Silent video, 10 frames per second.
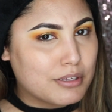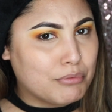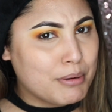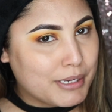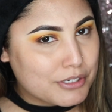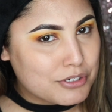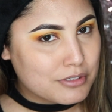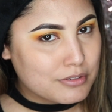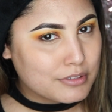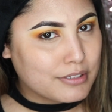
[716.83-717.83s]
what, bitch?
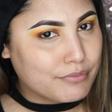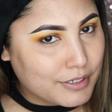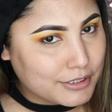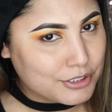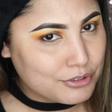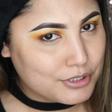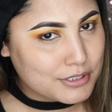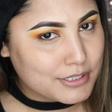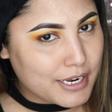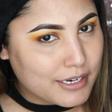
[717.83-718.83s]
The fuck did you
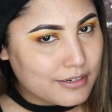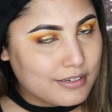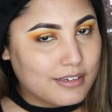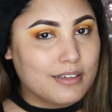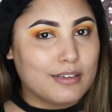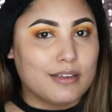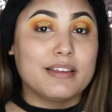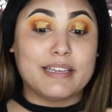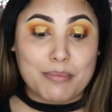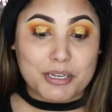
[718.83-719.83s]
just say?
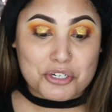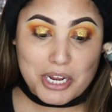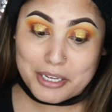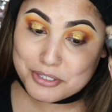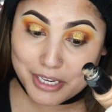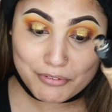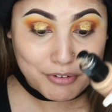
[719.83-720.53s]
Yeah, bitch, I said